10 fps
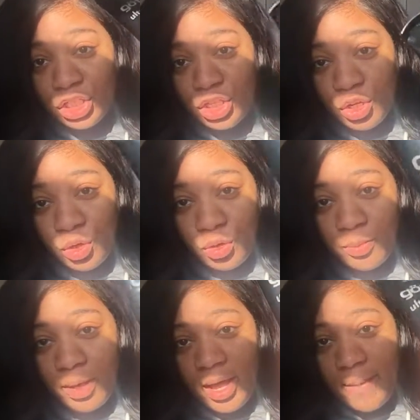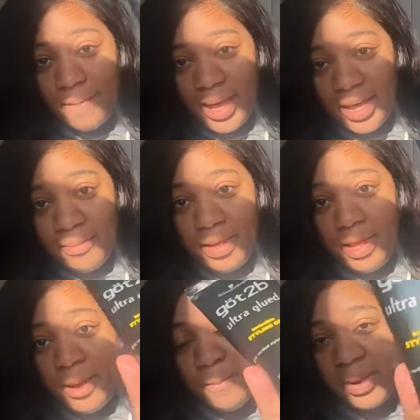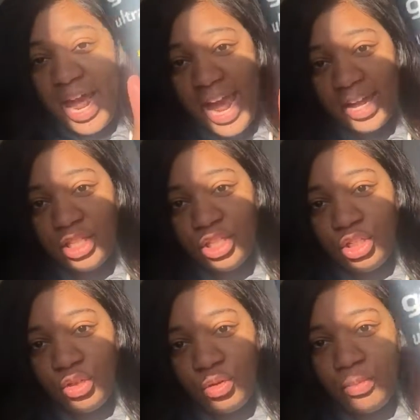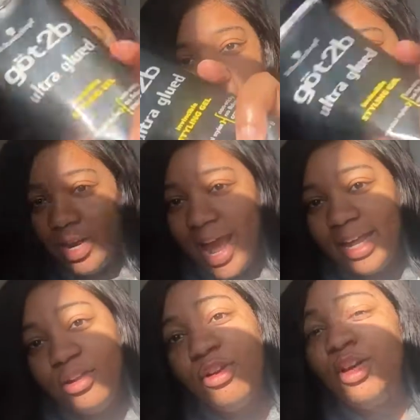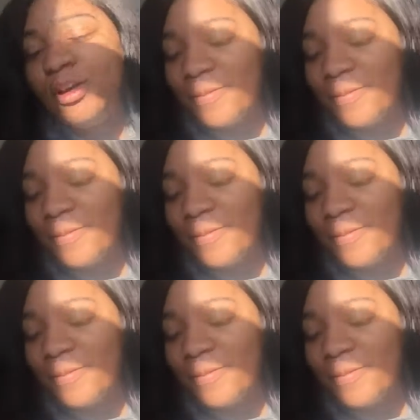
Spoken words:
tube, baby. Black tube. Do not use...